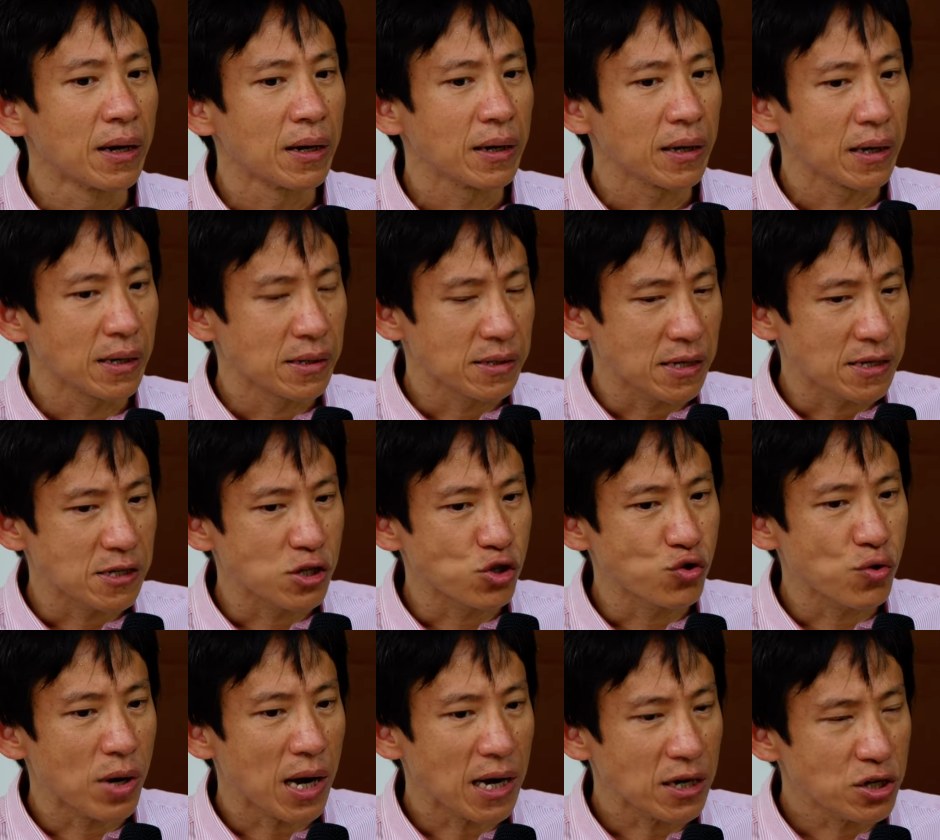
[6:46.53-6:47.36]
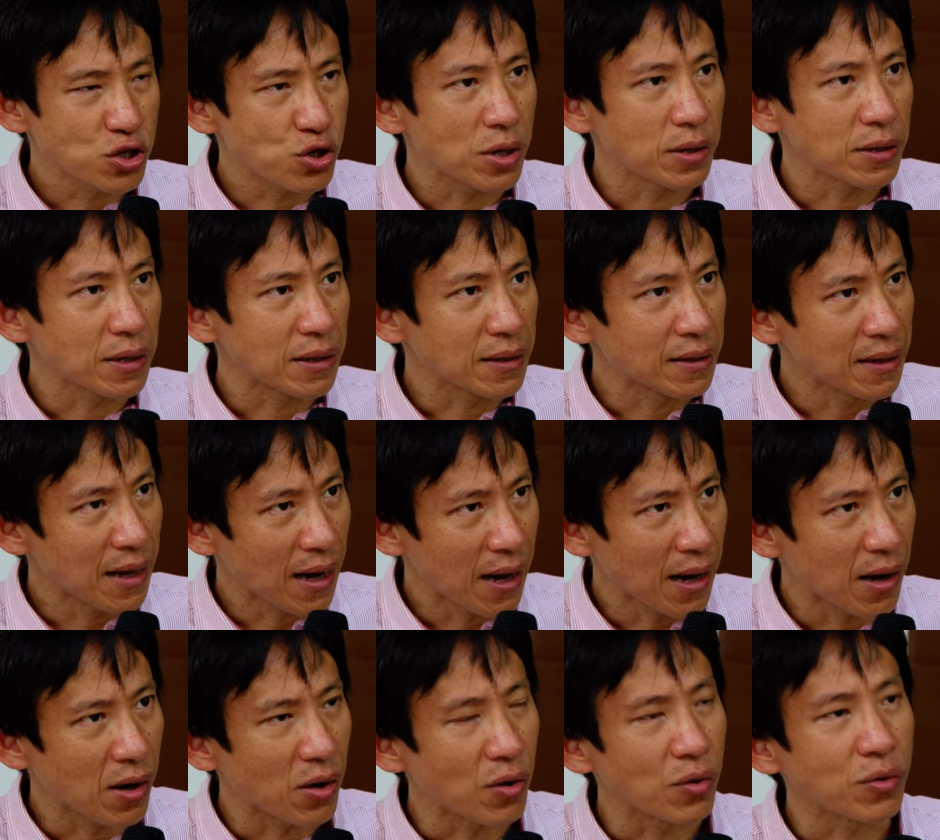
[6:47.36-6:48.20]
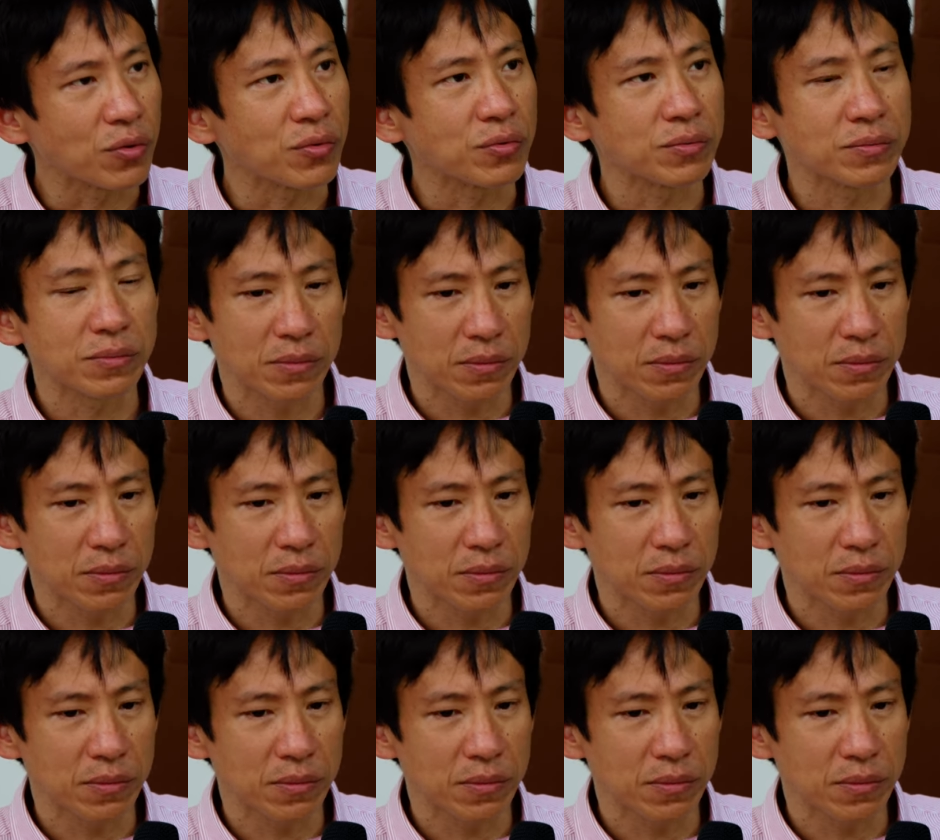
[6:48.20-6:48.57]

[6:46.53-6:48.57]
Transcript: is structured now